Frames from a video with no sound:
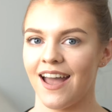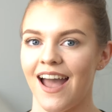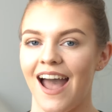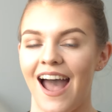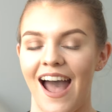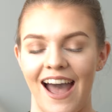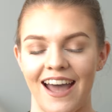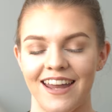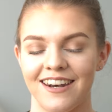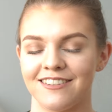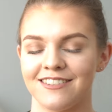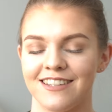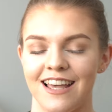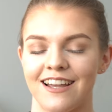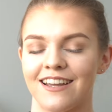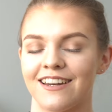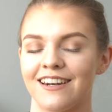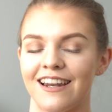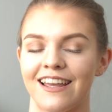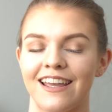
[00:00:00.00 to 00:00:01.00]
And
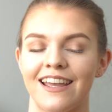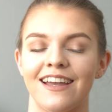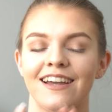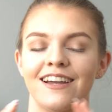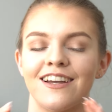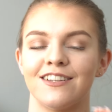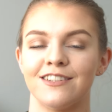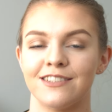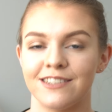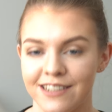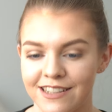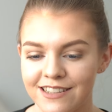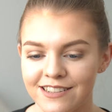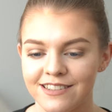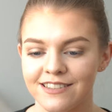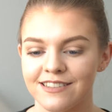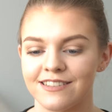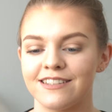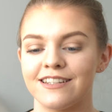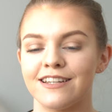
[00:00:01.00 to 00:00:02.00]
secondly,
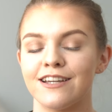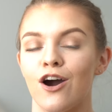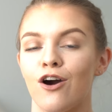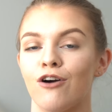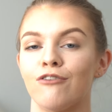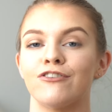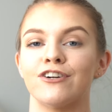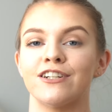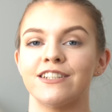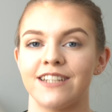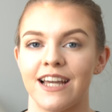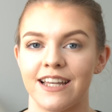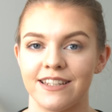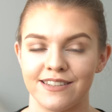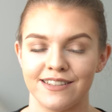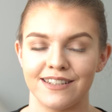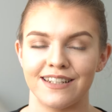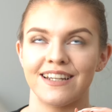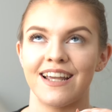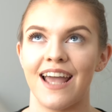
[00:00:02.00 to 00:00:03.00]
consistency over
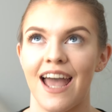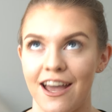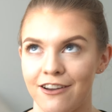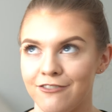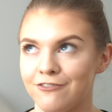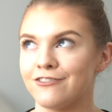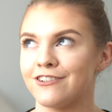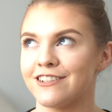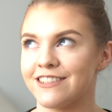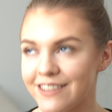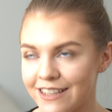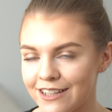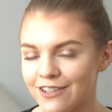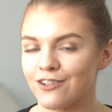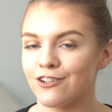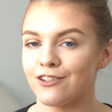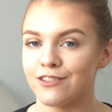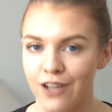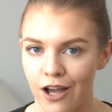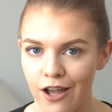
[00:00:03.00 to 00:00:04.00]
intensity every
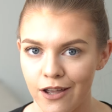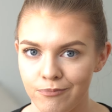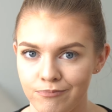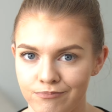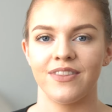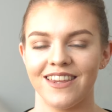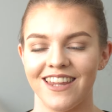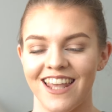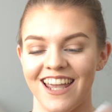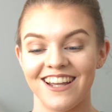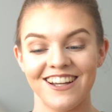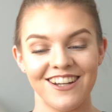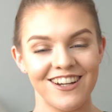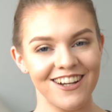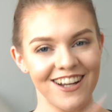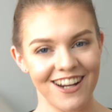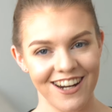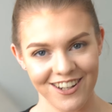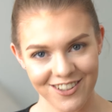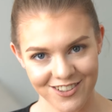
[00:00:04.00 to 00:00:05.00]
single time. In
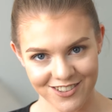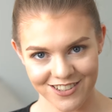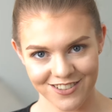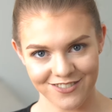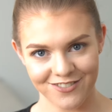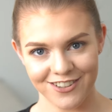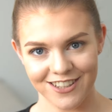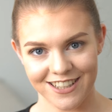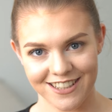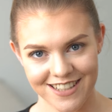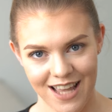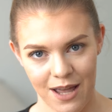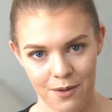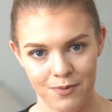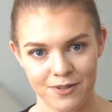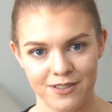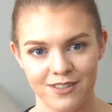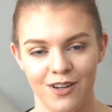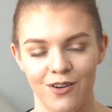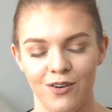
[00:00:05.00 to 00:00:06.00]
conclusion for this
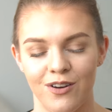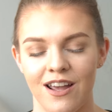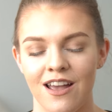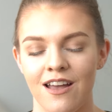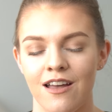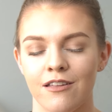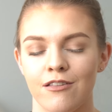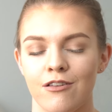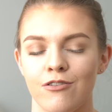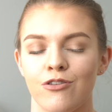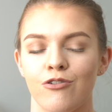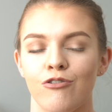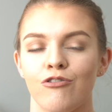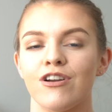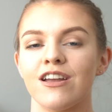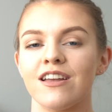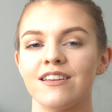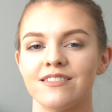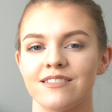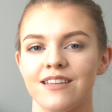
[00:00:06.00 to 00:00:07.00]
episode, the
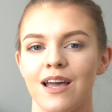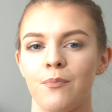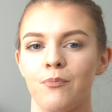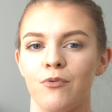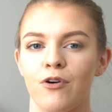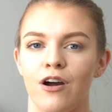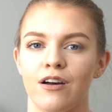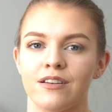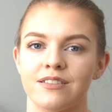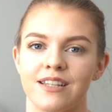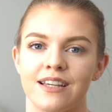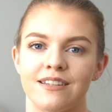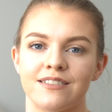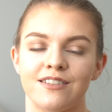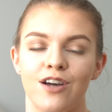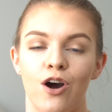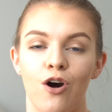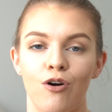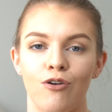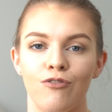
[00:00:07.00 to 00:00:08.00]
3-step process
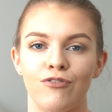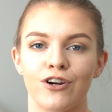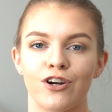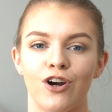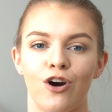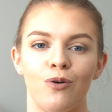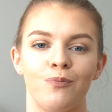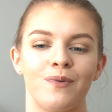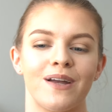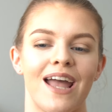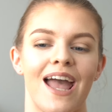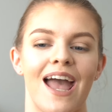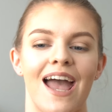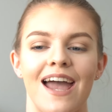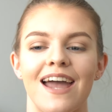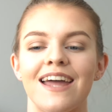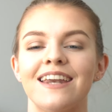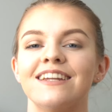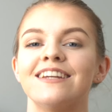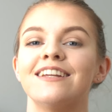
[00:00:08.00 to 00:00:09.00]
to overcoming
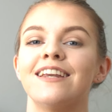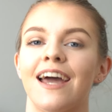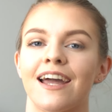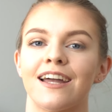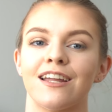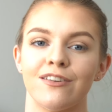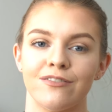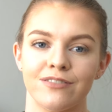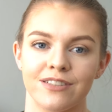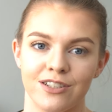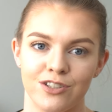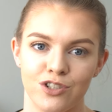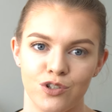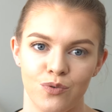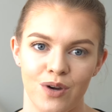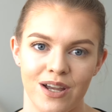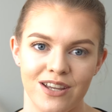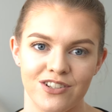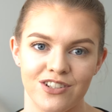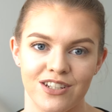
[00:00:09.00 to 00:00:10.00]
any negative
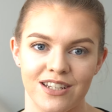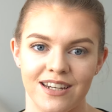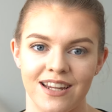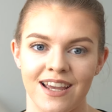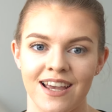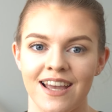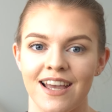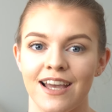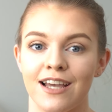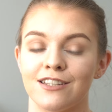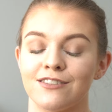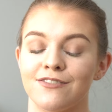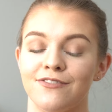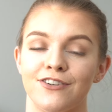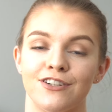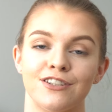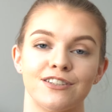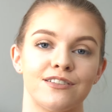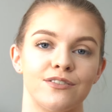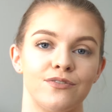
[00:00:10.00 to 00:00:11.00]
situation is,
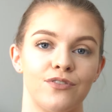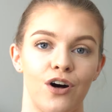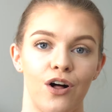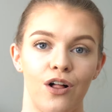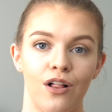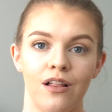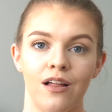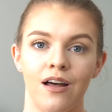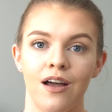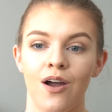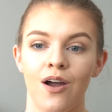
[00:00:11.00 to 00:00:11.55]
first of all,